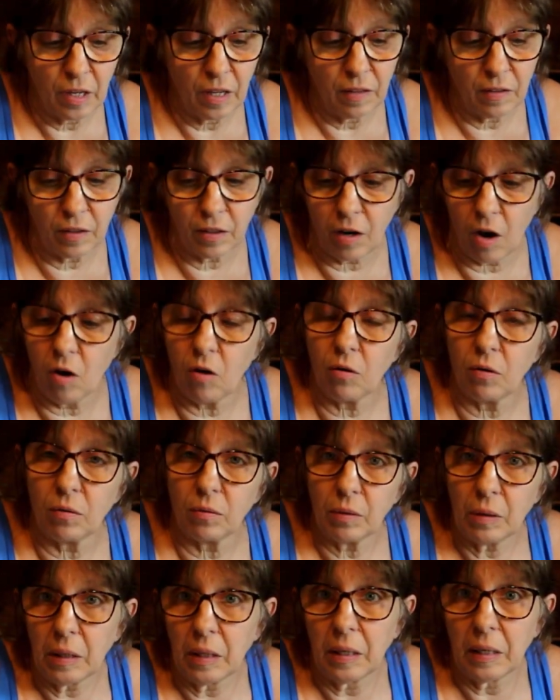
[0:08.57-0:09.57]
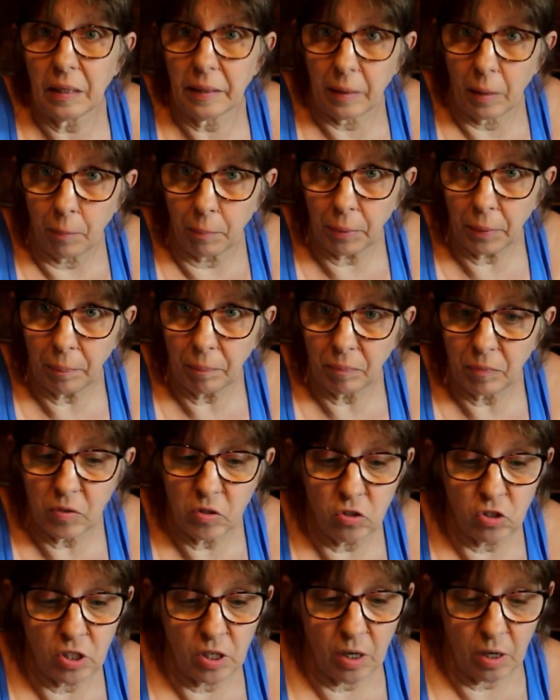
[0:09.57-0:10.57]
They're called Glyph,
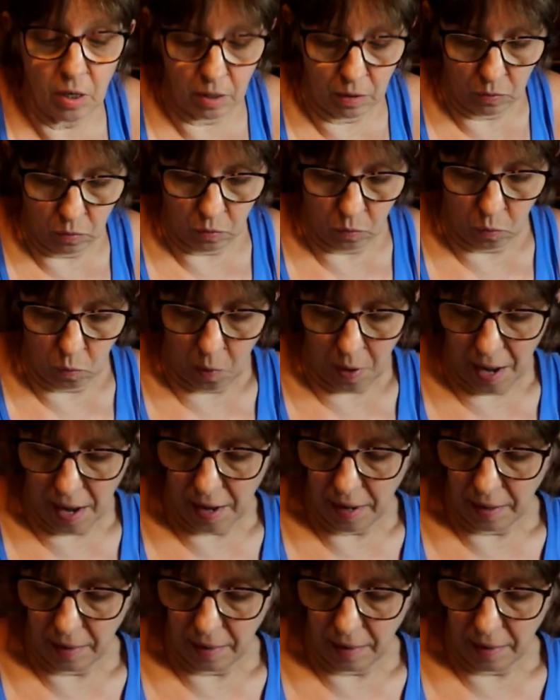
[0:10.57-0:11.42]
G-L-Y-P-H,